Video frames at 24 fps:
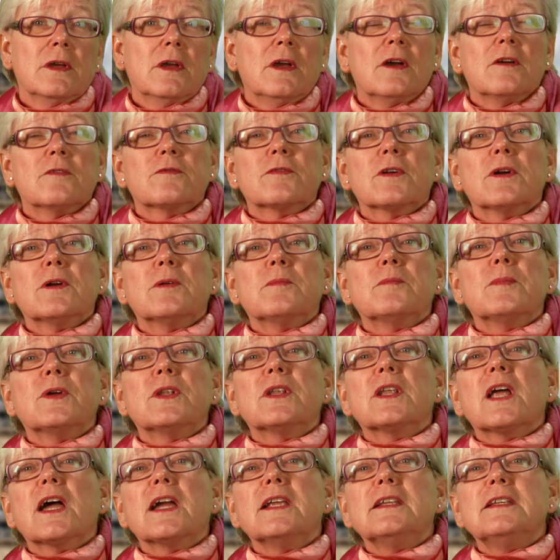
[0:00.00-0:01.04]
From
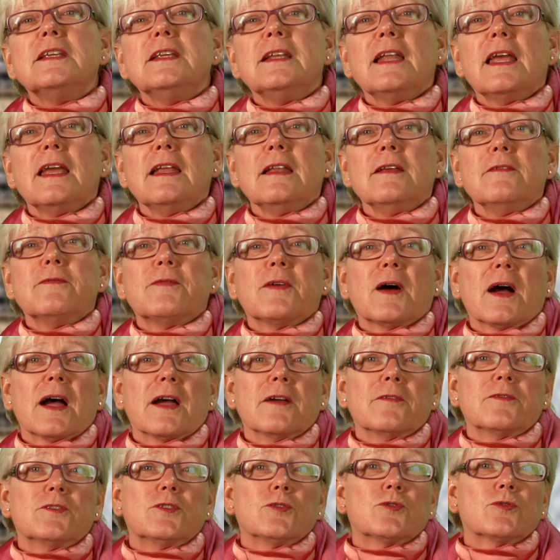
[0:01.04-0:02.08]

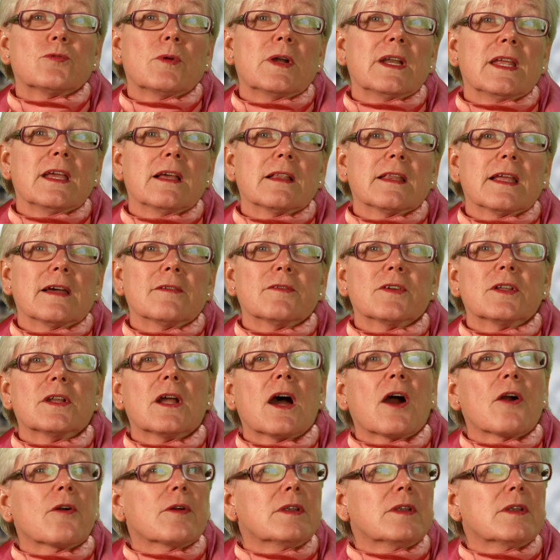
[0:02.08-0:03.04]
1985 to 2011, our